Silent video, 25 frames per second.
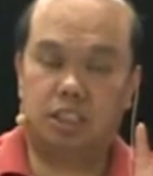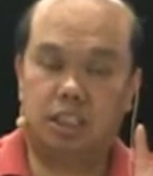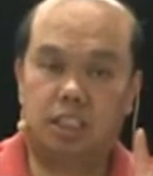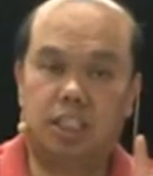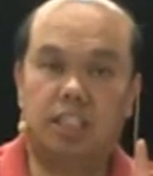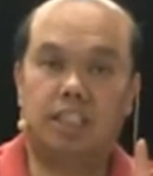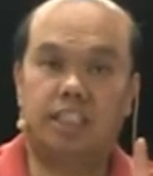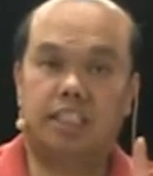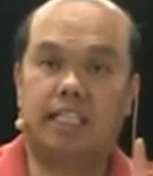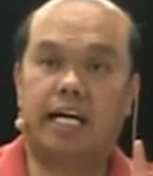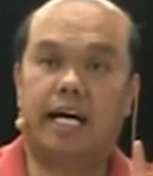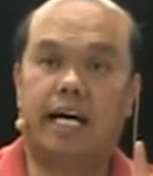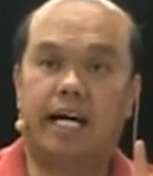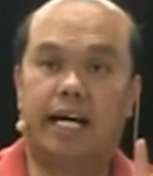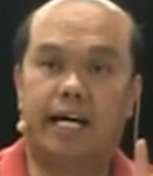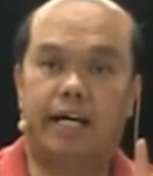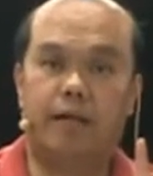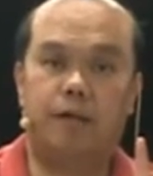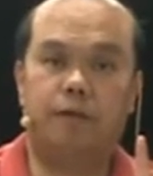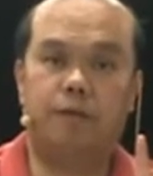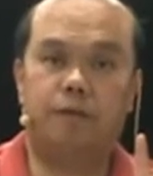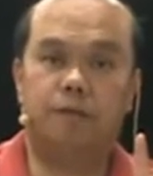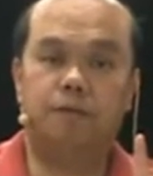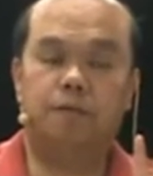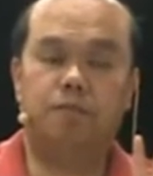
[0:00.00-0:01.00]

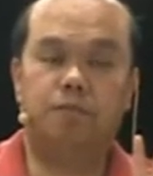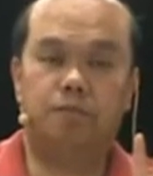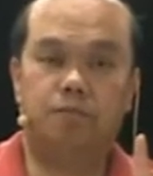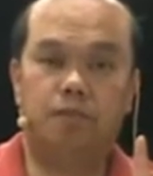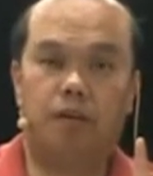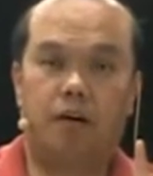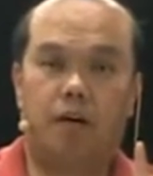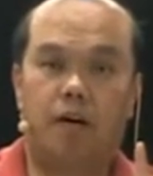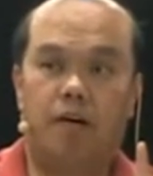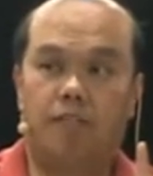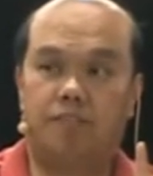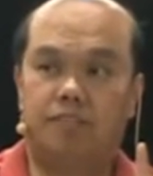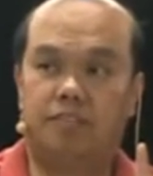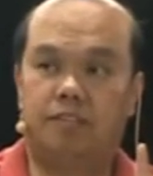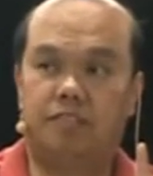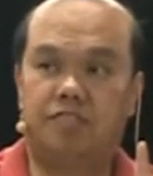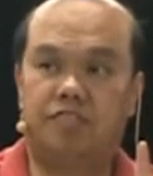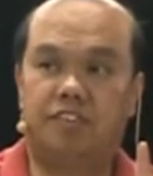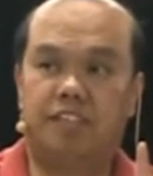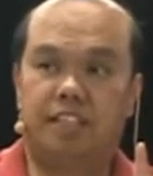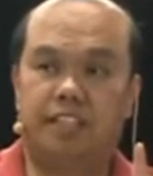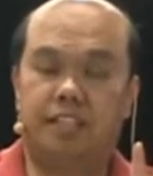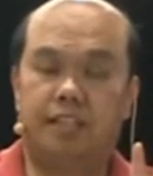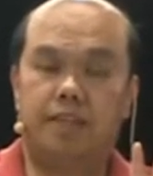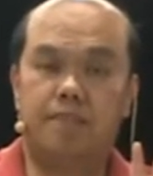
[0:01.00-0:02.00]
detail of the
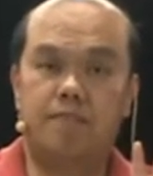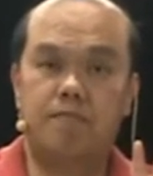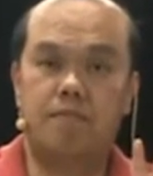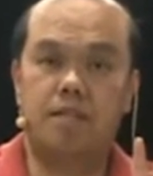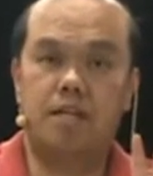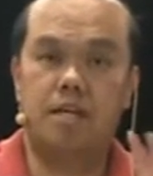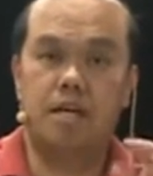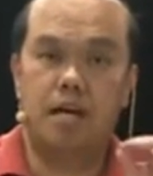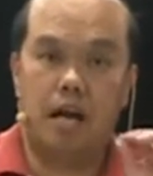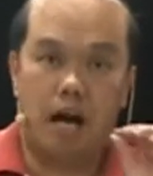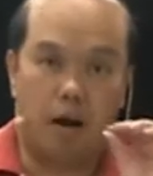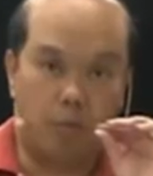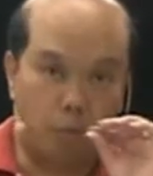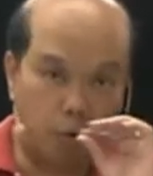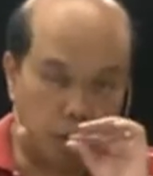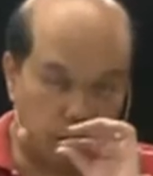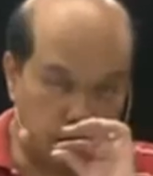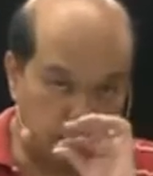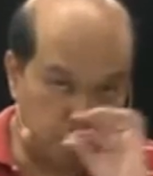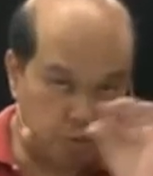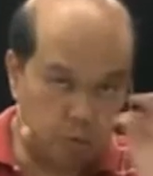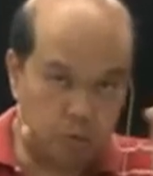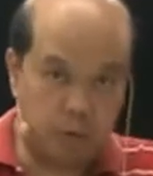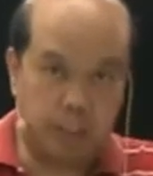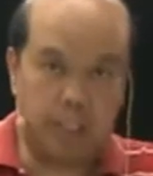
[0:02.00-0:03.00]
figure, I
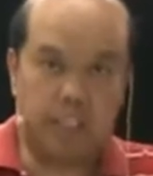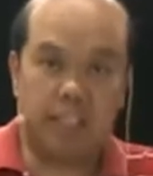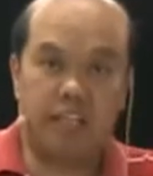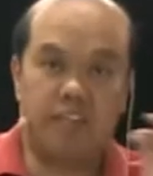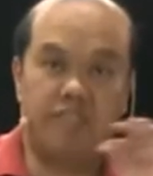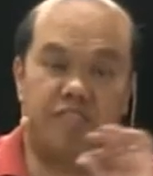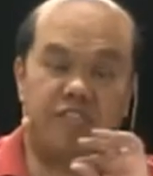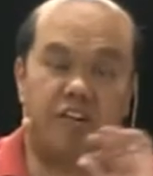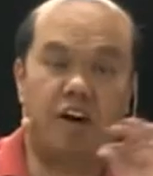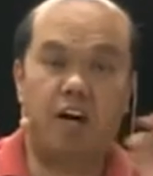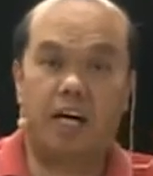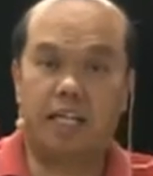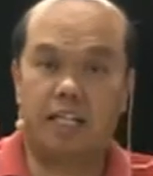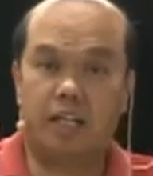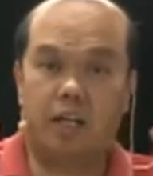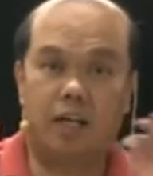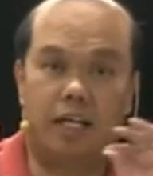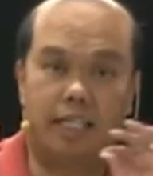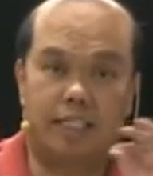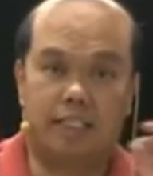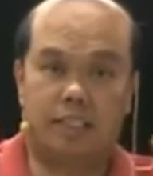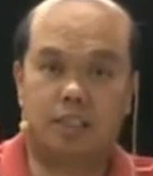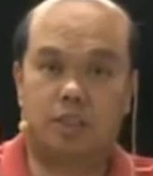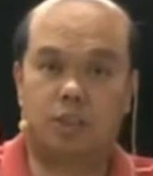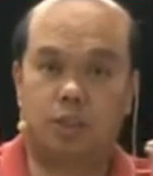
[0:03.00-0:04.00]
want really fine
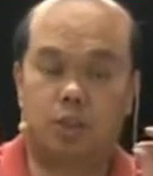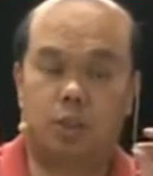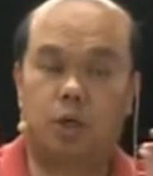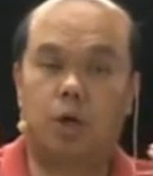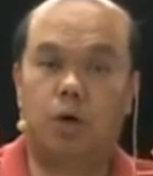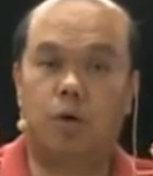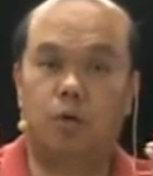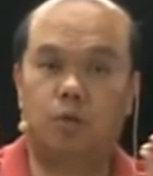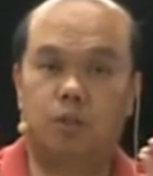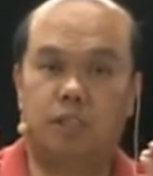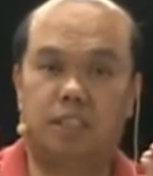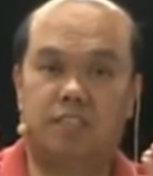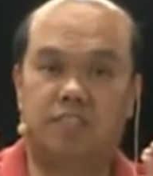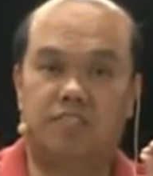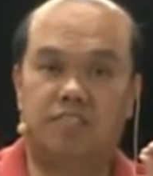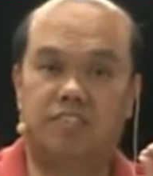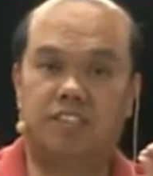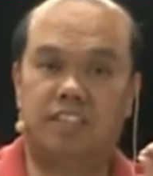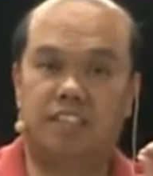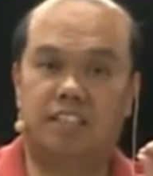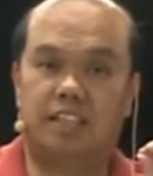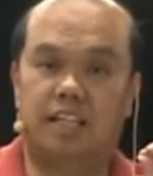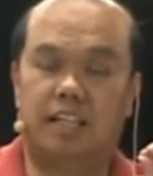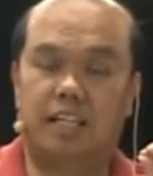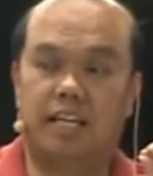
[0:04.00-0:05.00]
line controls and
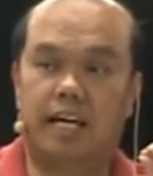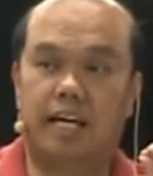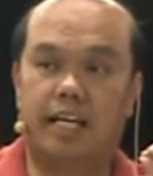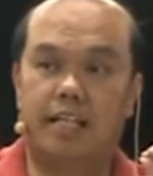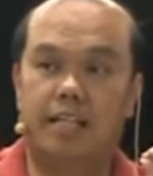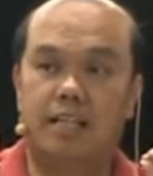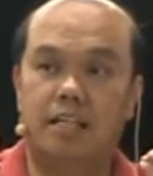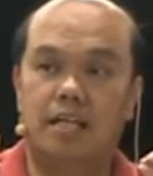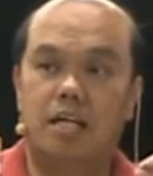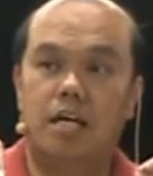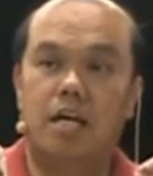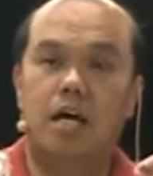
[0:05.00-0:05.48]
things like that,